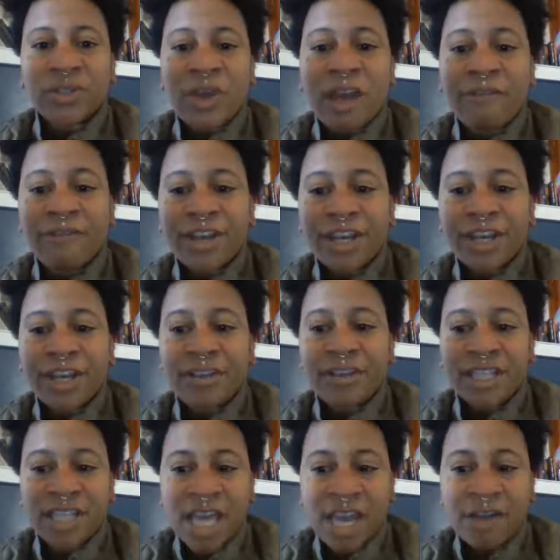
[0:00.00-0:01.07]
So every year
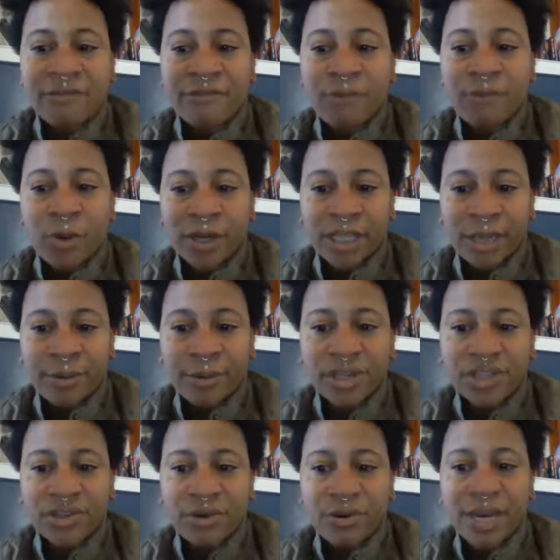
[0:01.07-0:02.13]
they take a foreign language
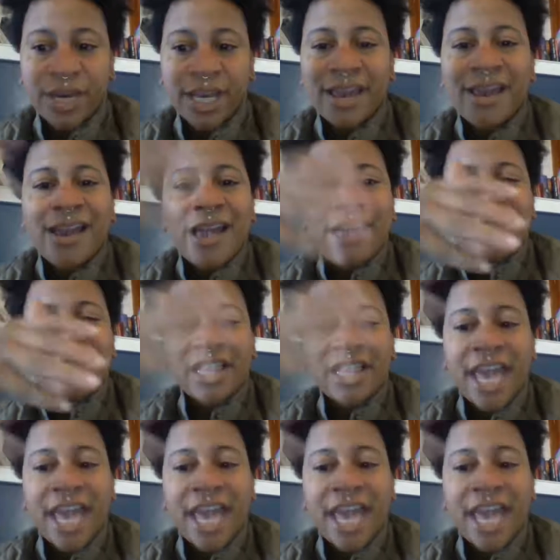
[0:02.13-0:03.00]
story and they